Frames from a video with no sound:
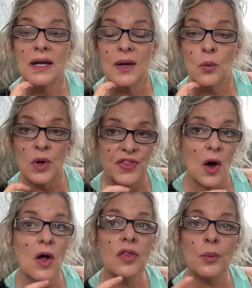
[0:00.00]
with
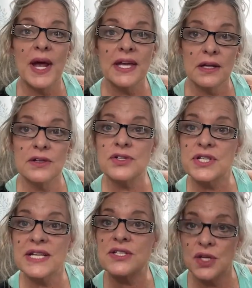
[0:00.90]
all the regular
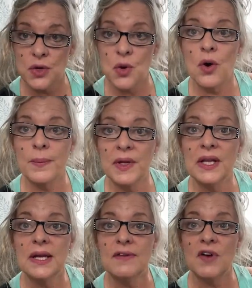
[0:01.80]
states that
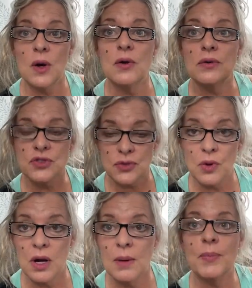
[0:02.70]
normally vote
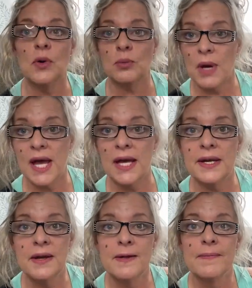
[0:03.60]
Trump or red,
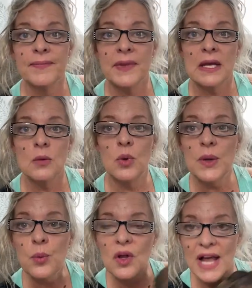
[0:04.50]
we
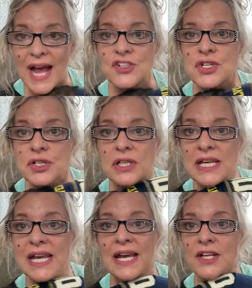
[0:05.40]
will actually
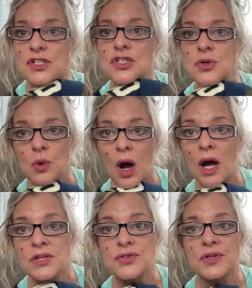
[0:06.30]
get
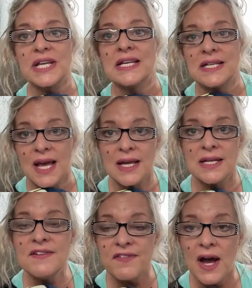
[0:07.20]

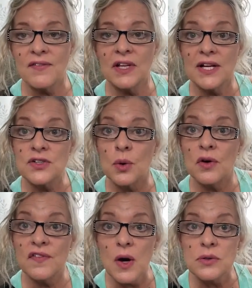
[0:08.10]
295 electoral
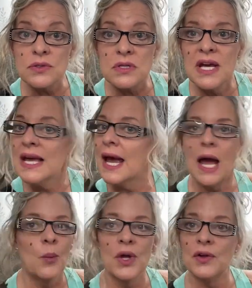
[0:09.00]
votes.
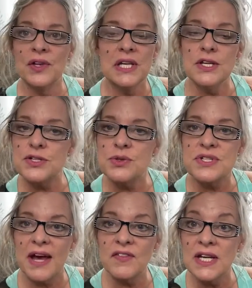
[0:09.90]
And we only need
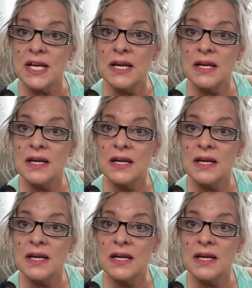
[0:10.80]
270.